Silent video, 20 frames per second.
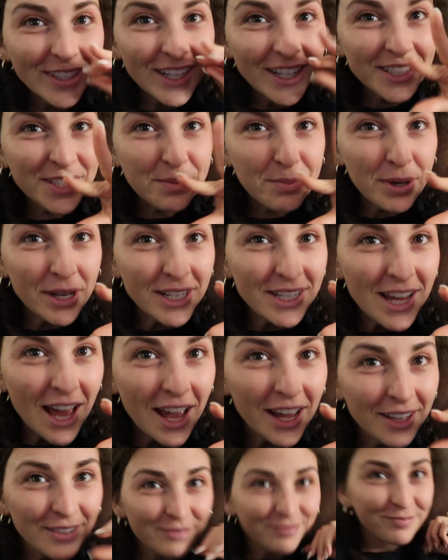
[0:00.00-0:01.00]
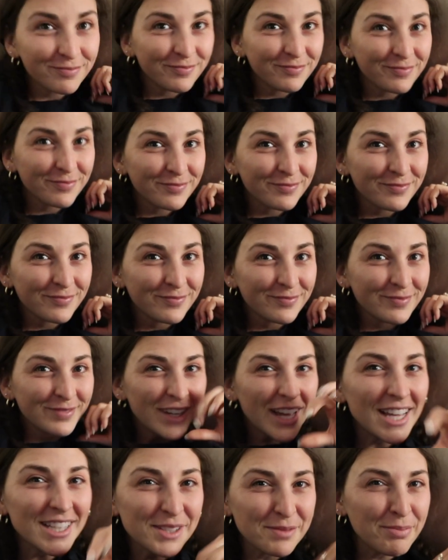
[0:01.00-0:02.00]
it's a big day.
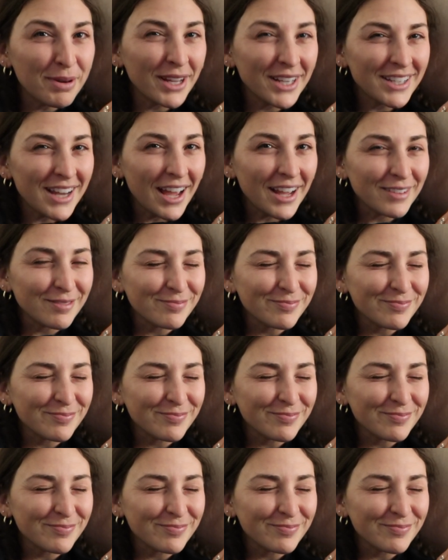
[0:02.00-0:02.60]
It's a big day.